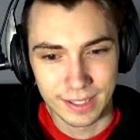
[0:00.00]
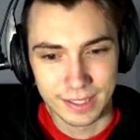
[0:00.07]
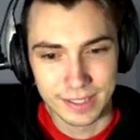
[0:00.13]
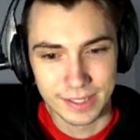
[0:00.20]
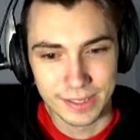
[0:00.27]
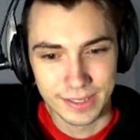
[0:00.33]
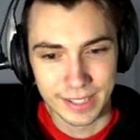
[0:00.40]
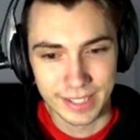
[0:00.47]

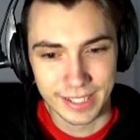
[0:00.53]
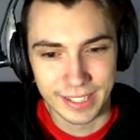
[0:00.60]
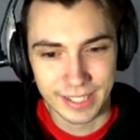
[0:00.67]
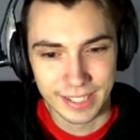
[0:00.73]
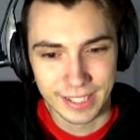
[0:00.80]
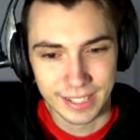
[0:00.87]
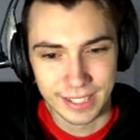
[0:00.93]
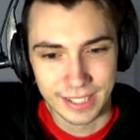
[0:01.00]
Natsuki.
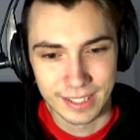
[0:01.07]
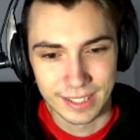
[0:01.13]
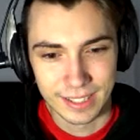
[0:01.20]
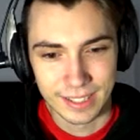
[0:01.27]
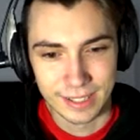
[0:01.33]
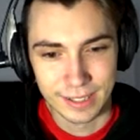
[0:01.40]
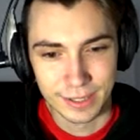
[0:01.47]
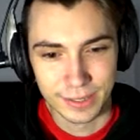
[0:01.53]

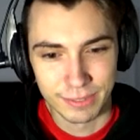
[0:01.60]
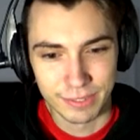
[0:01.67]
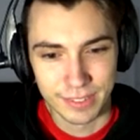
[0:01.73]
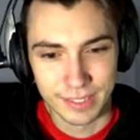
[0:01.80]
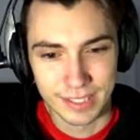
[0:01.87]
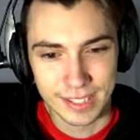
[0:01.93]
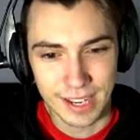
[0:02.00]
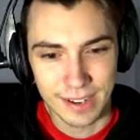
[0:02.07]
The girl with
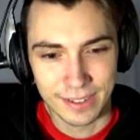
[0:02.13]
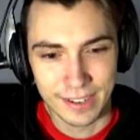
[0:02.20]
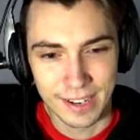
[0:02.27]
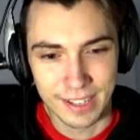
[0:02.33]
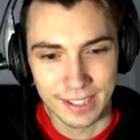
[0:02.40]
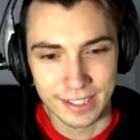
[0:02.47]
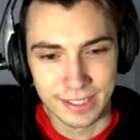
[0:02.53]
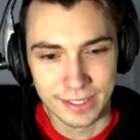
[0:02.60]
the sour
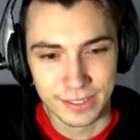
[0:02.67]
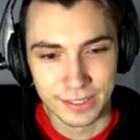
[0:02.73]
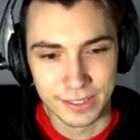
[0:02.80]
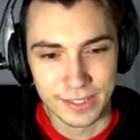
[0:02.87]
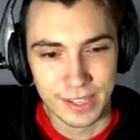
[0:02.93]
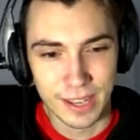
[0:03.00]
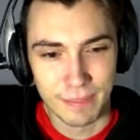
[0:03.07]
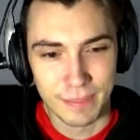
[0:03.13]
attitude,
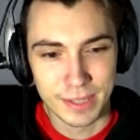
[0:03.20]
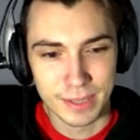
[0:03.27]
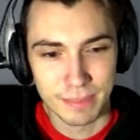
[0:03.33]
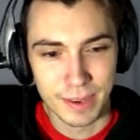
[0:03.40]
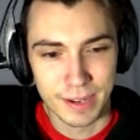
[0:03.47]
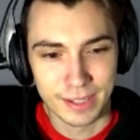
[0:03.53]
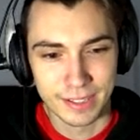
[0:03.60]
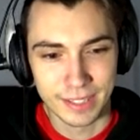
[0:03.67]
whose name is
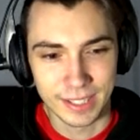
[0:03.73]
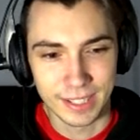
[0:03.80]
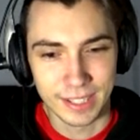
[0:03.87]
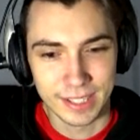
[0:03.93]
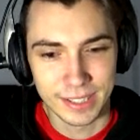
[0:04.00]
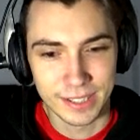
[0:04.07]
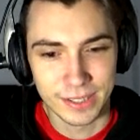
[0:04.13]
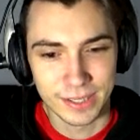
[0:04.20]
apparently
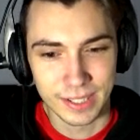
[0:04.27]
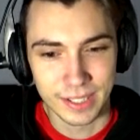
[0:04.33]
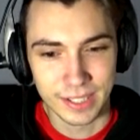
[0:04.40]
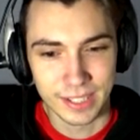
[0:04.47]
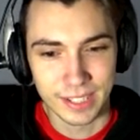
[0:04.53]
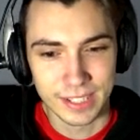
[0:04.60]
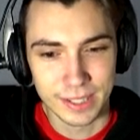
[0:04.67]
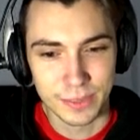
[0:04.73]

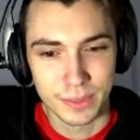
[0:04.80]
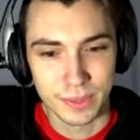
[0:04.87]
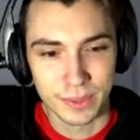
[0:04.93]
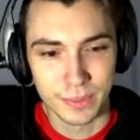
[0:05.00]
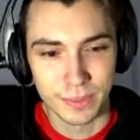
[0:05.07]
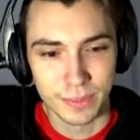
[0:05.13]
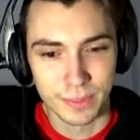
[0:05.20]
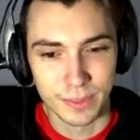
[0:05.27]
Natsuki, is
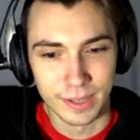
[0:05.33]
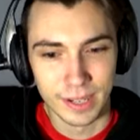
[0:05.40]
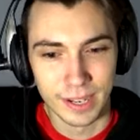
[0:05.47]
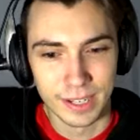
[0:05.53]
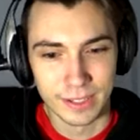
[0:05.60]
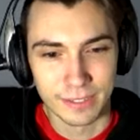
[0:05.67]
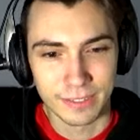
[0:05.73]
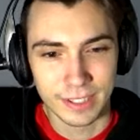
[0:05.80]
one
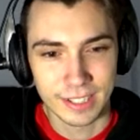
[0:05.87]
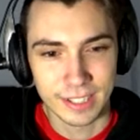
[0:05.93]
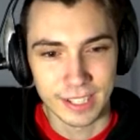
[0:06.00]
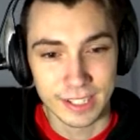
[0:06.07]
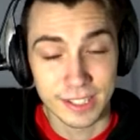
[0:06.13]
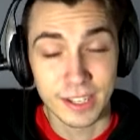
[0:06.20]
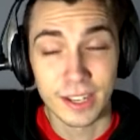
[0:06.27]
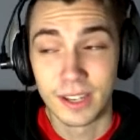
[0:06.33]
I don't
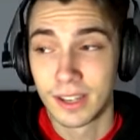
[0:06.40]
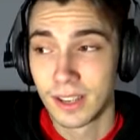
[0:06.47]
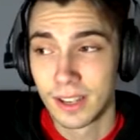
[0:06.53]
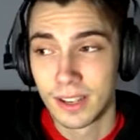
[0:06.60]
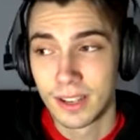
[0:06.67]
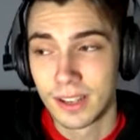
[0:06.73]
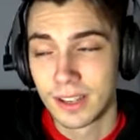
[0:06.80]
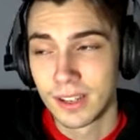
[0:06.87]
recognize.
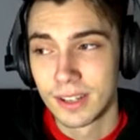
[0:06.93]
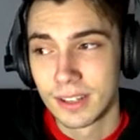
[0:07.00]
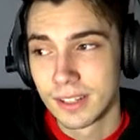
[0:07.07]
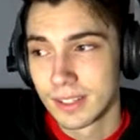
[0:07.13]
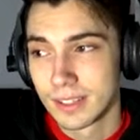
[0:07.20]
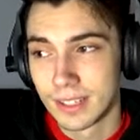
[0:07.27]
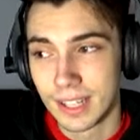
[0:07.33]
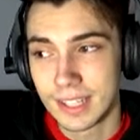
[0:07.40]

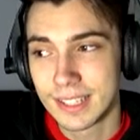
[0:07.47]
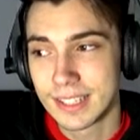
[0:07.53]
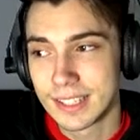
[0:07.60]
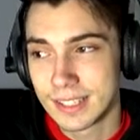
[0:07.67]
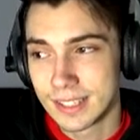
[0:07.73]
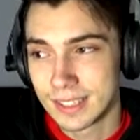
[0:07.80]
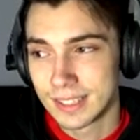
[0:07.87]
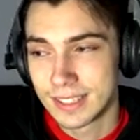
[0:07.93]

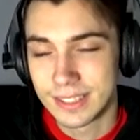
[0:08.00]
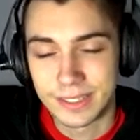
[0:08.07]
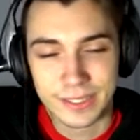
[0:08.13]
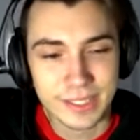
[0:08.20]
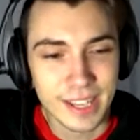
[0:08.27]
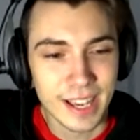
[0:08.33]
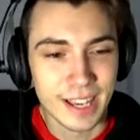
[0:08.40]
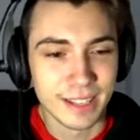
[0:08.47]
That's so
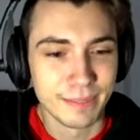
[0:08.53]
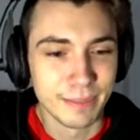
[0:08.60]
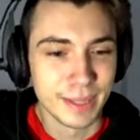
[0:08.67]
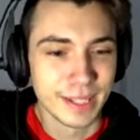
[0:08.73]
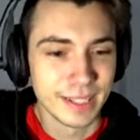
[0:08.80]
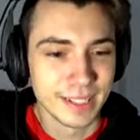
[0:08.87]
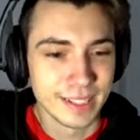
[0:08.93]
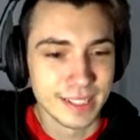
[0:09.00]
sad,
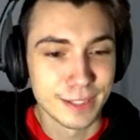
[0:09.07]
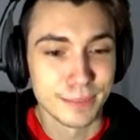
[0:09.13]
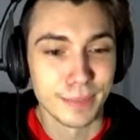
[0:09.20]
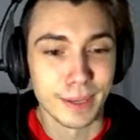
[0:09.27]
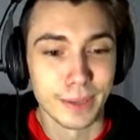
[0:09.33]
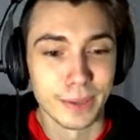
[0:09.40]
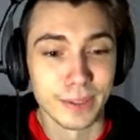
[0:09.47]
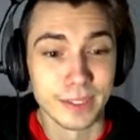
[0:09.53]
because
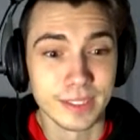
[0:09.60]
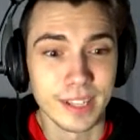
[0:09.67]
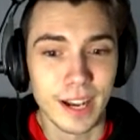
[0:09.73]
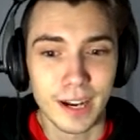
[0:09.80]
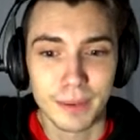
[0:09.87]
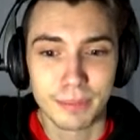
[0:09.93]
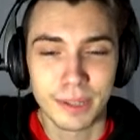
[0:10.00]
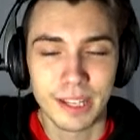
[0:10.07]
my whole
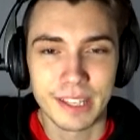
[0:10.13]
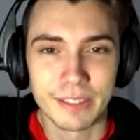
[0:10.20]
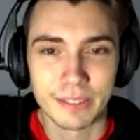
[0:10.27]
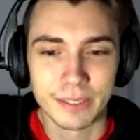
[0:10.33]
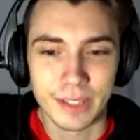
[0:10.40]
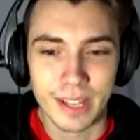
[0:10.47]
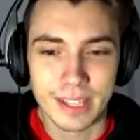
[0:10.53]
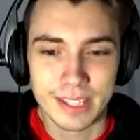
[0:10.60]
entire
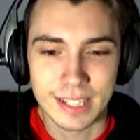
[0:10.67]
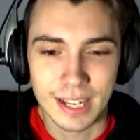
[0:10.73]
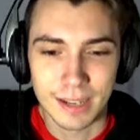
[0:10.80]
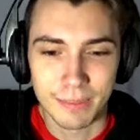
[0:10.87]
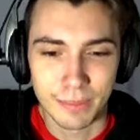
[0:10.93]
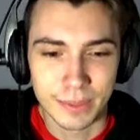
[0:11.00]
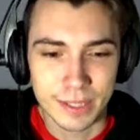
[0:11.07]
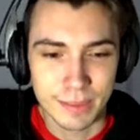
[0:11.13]
playthrough last
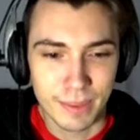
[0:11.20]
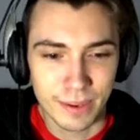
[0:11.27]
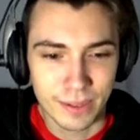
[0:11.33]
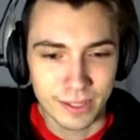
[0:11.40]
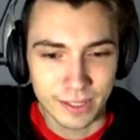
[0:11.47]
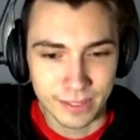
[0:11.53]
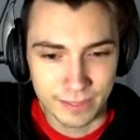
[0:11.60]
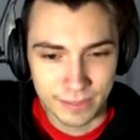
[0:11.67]
time was
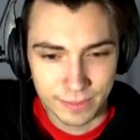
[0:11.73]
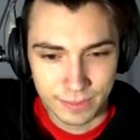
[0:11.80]
about her.